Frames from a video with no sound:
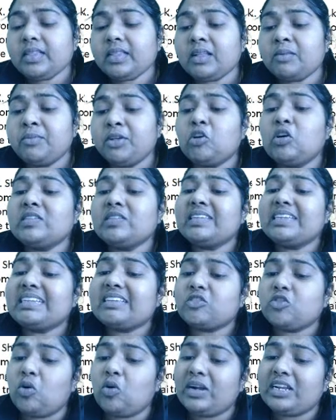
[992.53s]
because it
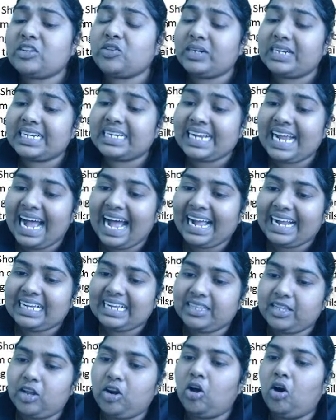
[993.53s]
is going to drag
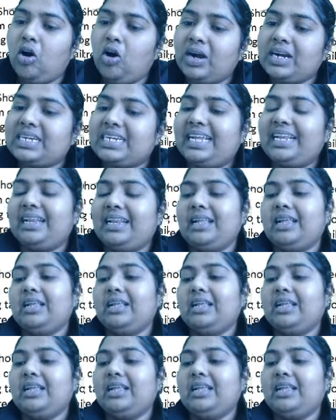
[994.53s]
with a long tail.